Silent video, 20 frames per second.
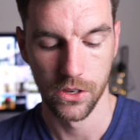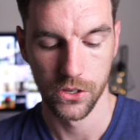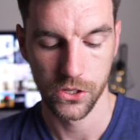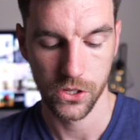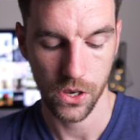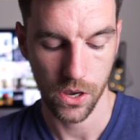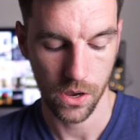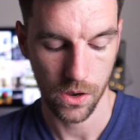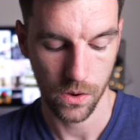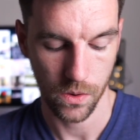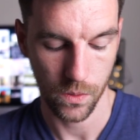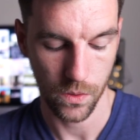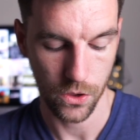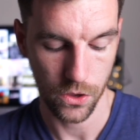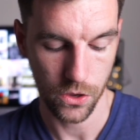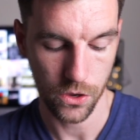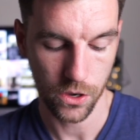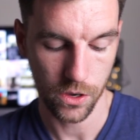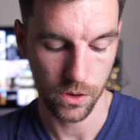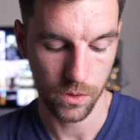So
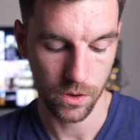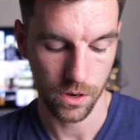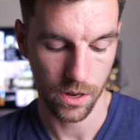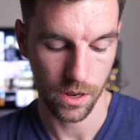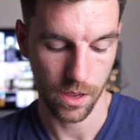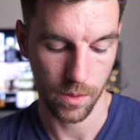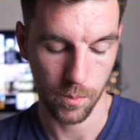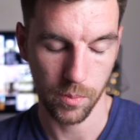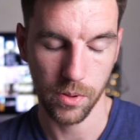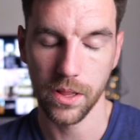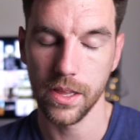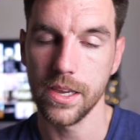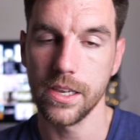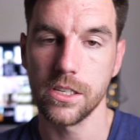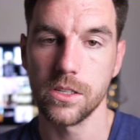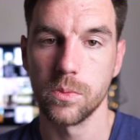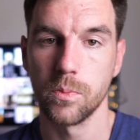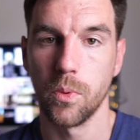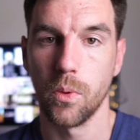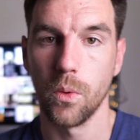you can
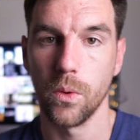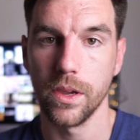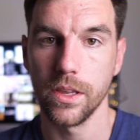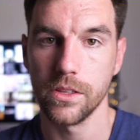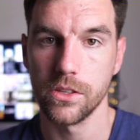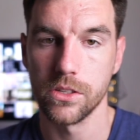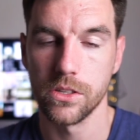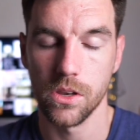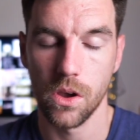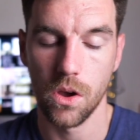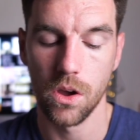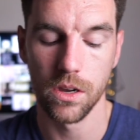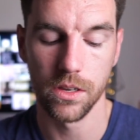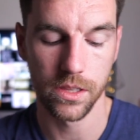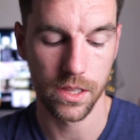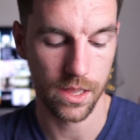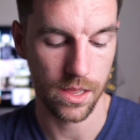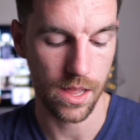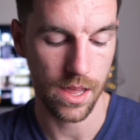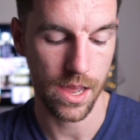place points
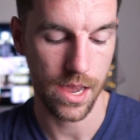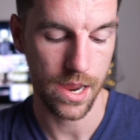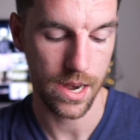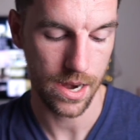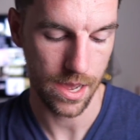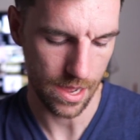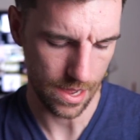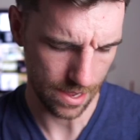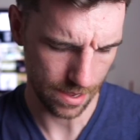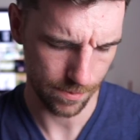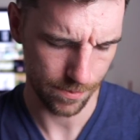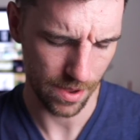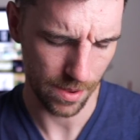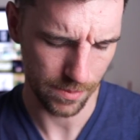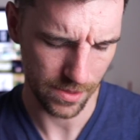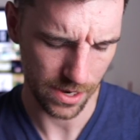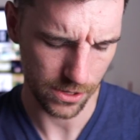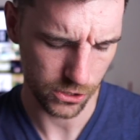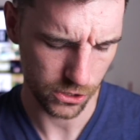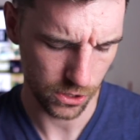on the line. Um,
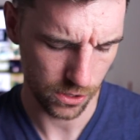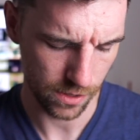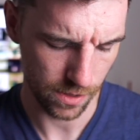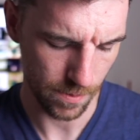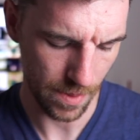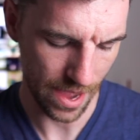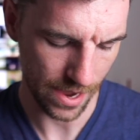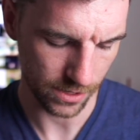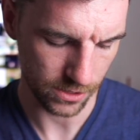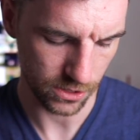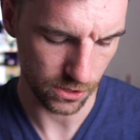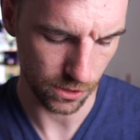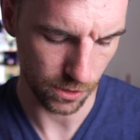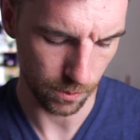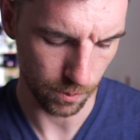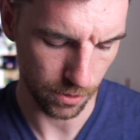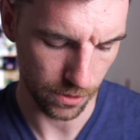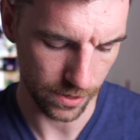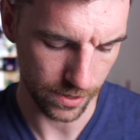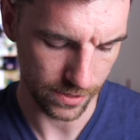I'm not sure the max you
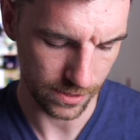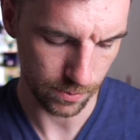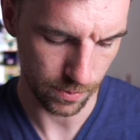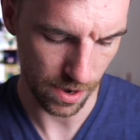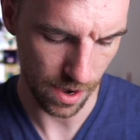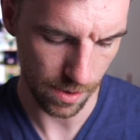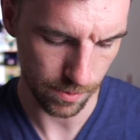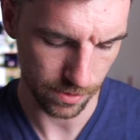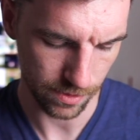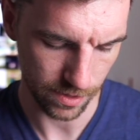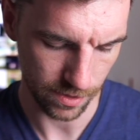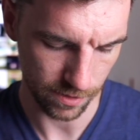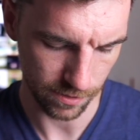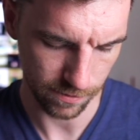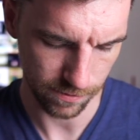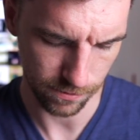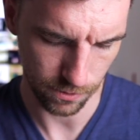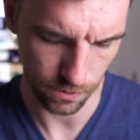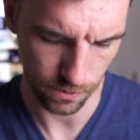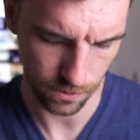can put. It's probably
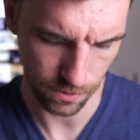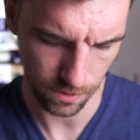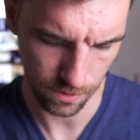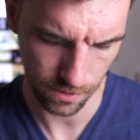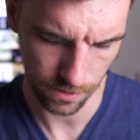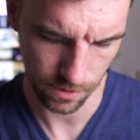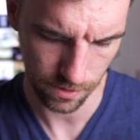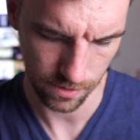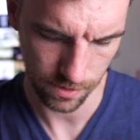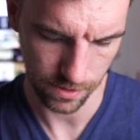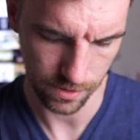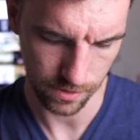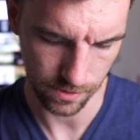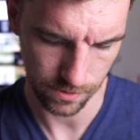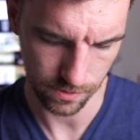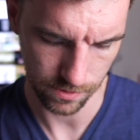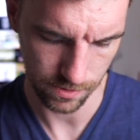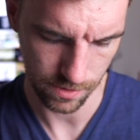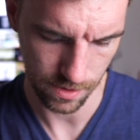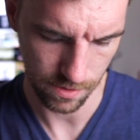four,
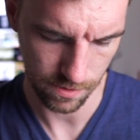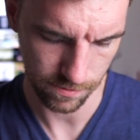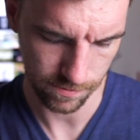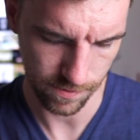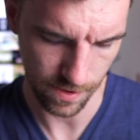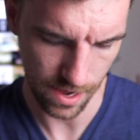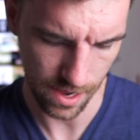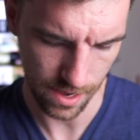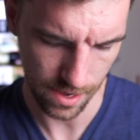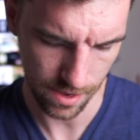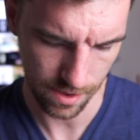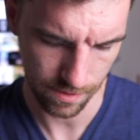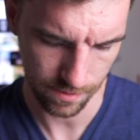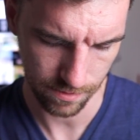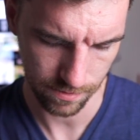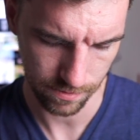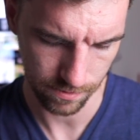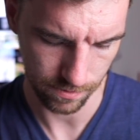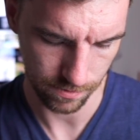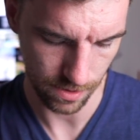no, five.